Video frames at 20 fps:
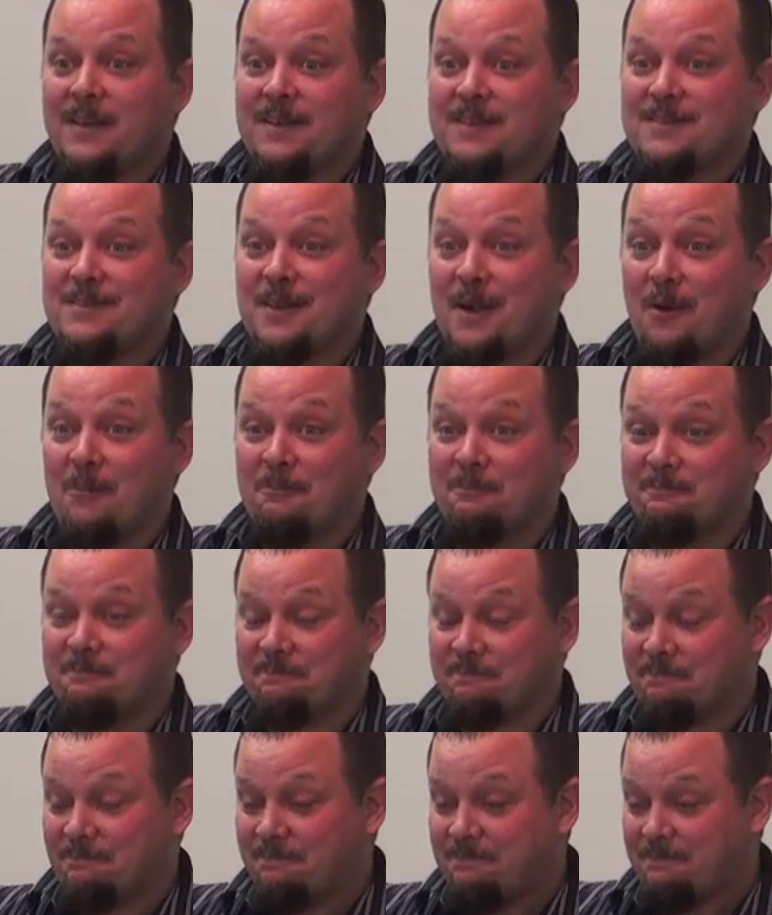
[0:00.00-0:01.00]
So,
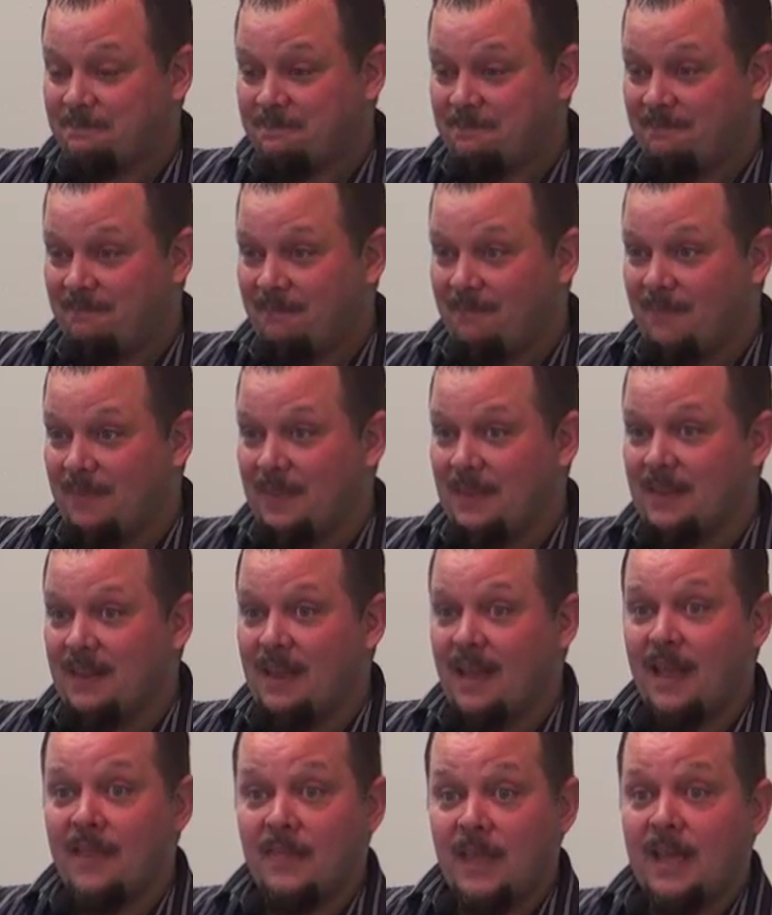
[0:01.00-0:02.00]

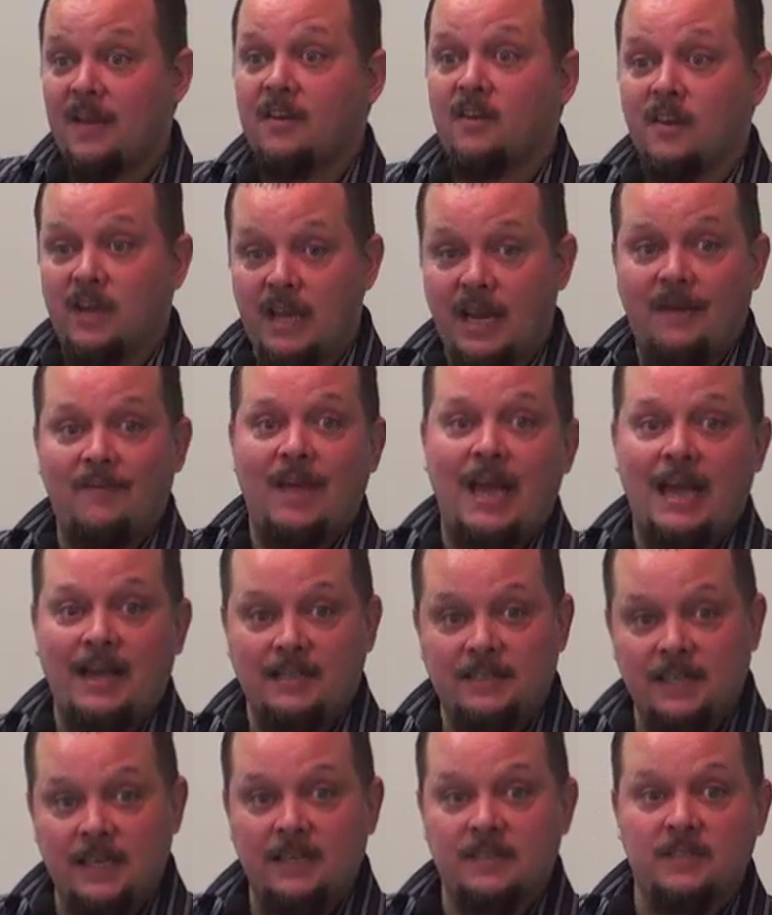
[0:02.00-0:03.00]
and then you can have
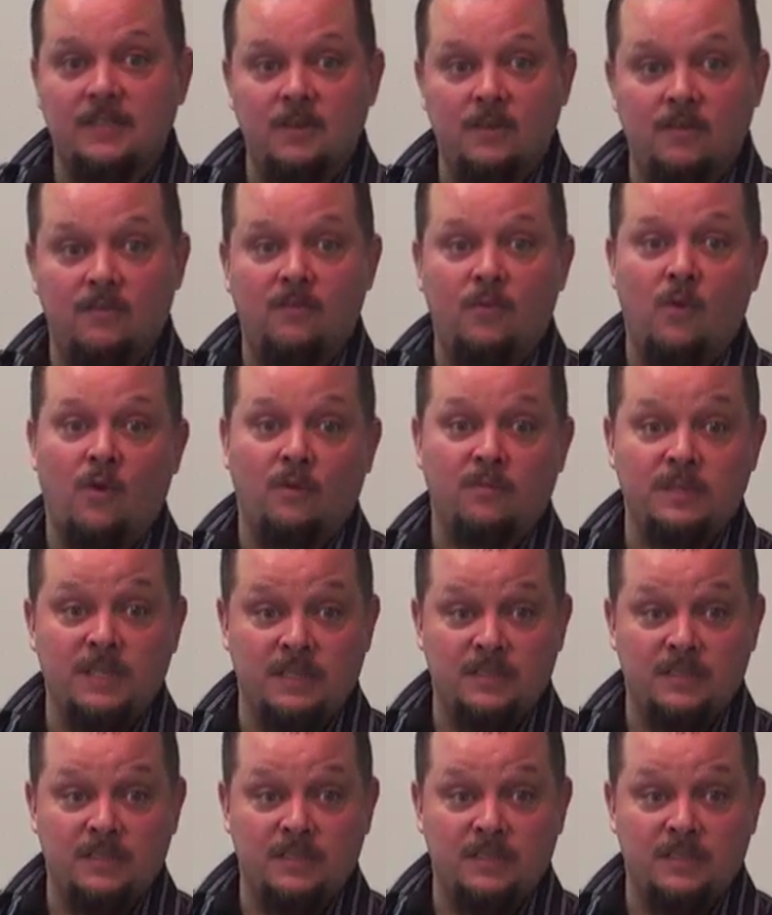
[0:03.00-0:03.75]
access to the forms.